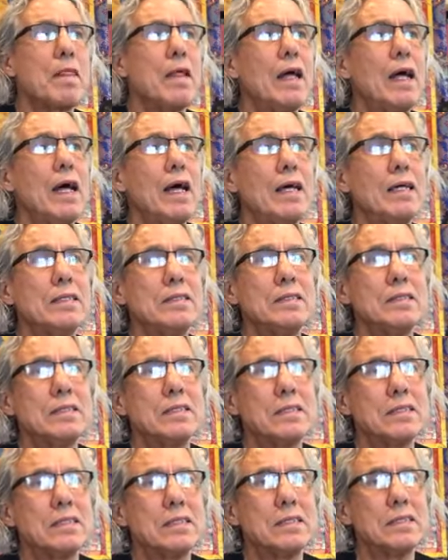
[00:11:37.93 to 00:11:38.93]

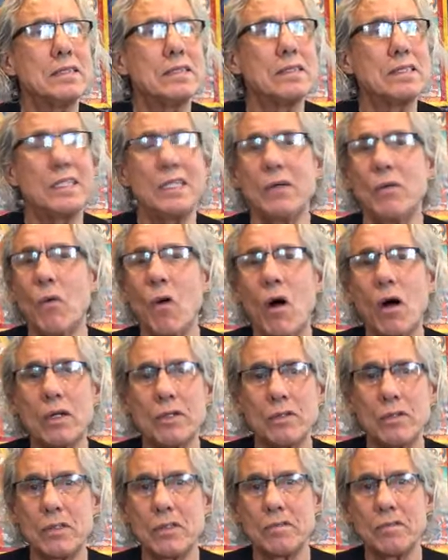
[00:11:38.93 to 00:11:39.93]
And she
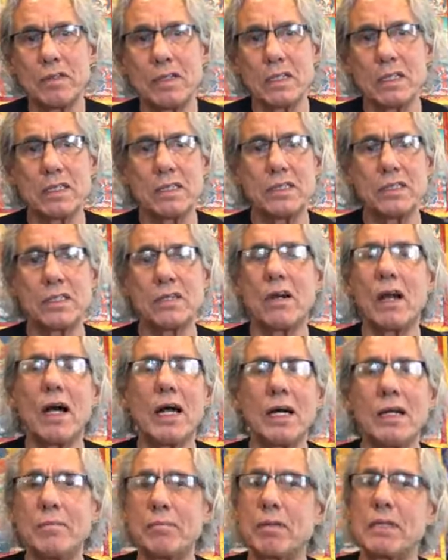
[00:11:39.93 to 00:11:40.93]
walked through the village crying,